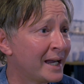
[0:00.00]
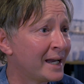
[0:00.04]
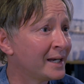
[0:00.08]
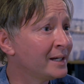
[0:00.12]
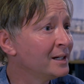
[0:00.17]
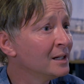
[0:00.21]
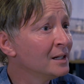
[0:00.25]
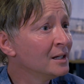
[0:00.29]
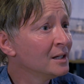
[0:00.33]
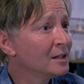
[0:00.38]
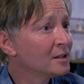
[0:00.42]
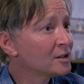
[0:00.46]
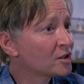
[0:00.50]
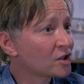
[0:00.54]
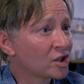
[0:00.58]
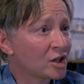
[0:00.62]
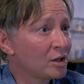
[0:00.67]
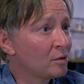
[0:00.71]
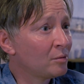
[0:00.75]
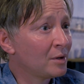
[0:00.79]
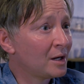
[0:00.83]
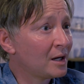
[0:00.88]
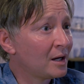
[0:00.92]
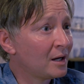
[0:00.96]
in
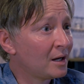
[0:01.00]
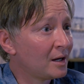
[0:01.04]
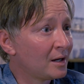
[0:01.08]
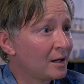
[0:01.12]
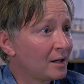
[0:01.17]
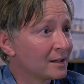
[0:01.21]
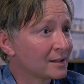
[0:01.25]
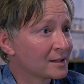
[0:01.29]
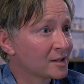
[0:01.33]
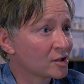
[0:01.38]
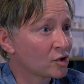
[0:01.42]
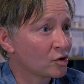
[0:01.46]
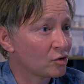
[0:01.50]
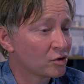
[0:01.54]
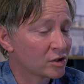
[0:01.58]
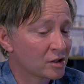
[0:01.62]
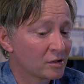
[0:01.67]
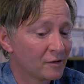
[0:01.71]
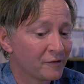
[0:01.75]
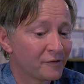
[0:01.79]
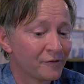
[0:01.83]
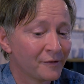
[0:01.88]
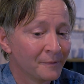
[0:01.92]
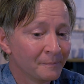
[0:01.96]
to a, a sort
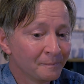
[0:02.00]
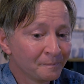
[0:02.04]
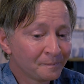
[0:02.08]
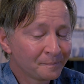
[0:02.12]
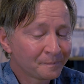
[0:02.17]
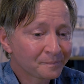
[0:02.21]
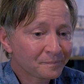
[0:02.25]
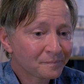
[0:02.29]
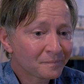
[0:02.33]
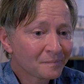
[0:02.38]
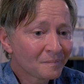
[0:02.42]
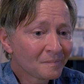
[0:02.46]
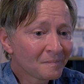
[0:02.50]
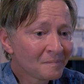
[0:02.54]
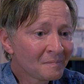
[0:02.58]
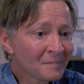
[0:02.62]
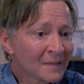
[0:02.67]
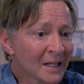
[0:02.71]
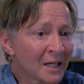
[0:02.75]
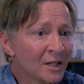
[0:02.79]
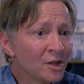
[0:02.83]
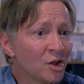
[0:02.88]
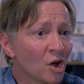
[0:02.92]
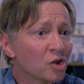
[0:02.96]
of
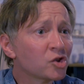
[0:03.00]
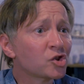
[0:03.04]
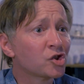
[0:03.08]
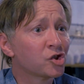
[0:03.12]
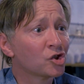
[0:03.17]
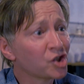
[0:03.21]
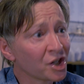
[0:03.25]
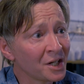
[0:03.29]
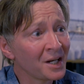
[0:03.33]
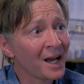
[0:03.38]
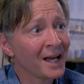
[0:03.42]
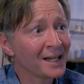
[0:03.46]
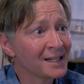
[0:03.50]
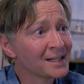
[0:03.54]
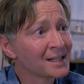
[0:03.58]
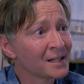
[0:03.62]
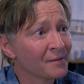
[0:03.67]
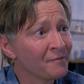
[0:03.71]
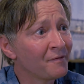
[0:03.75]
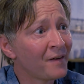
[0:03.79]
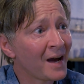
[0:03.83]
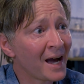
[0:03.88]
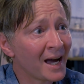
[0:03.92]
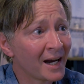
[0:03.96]
not such a nice
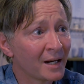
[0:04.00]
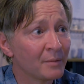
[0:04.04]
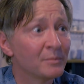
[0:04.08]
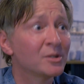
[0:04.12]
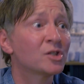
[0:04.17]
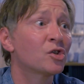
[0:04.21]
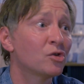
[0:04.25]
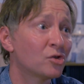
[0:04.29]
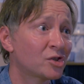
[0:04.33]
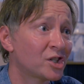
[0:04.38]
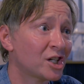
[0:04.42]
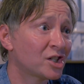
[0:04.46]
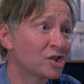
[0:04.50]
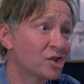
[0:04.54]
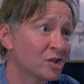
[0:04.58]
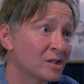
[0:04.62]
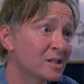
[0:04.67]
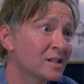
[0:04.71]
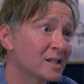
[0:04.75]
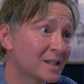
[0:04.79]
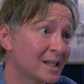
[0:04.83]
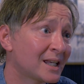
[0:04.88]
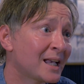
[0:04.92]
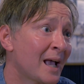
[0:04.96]
environment.
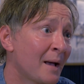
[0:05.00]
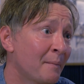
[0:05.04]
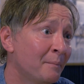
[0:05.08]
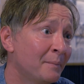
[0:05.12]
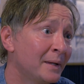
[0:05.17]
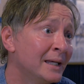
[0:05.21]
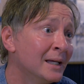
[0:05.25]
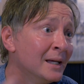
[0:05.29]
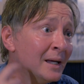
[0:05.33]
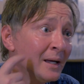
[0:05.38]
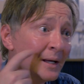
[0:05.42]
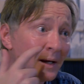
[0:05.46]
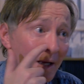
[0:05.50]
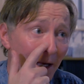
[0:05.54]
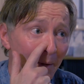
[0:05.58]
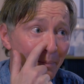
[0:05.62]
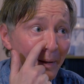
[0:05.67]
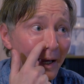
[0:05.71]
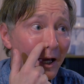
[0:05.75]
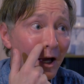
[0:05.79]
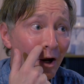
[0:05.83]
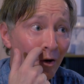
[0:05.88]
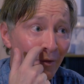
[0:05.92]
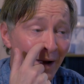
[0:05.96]
Auditions, they can be a
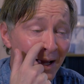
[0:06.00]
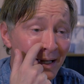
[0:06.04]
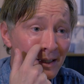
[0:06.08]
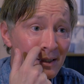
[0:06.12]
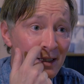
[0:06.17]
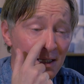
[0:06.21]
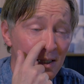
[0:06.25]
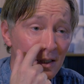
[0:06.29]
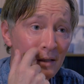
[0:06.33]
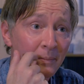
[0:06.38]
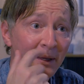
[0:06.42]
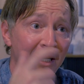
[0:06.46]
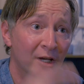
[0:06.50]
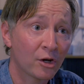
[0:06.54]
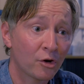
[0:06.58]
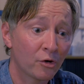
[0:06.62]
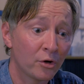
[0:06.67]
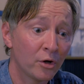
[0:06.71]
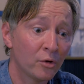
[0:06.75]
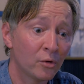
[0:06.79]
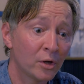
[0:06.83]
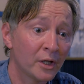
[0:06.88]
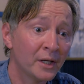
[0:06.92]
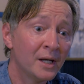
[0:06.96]
bit horrendous, and a bit
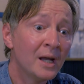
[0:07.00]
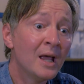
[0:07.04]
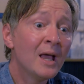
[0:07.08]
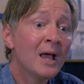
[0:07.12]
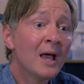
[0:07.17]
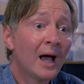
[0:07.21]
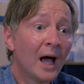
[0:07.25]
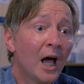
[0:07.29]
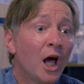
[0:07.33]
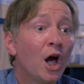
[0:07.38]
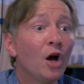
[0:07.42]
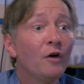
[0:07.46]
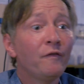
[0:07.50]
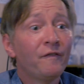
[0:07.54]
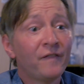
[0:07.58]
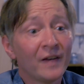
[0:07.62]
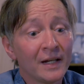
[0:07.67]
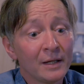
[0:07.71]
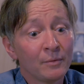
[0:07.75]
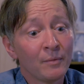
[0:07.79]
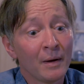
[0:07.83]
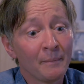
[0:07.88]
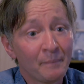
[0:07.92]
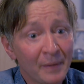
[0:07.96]
grueling.
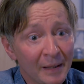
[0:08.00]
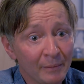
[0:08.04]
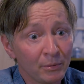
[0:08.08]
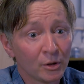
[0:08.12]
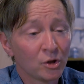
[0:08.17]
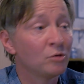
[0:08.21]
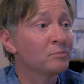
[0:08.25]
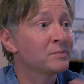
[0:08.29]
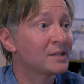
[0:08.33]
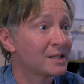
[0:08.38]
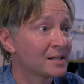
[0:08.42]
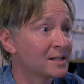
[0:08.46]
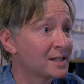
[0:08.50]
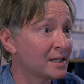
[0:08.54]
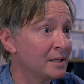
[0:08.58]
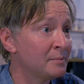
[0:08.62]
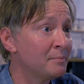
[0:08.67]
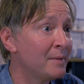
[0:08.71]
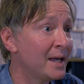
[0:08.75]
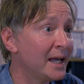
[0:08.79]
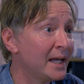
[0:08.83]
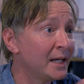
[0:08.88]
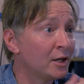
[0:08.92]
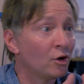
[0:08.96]
Hopefully, when people come to see
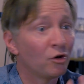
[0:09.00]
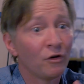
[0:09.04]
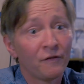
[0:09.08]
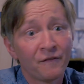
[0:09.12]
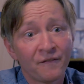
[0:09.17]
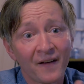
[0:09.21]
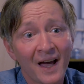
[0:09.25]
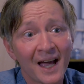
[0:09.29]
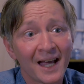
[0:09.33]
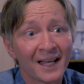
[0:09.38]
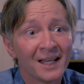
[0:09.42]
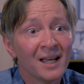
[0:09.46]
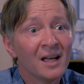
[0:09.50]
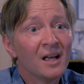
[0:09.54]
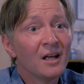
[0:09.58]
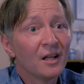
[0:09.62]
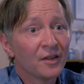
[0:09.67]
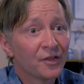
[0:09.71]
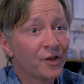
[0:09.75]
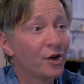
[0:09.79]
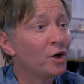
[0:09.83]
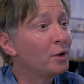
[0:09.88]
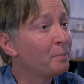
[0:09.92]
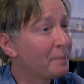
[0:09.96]
me or Faye,
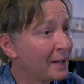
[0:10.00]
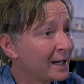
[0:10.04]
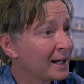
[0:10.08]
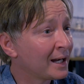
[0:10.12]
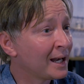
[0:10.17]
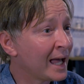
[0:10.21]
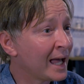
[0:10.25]
they're a bit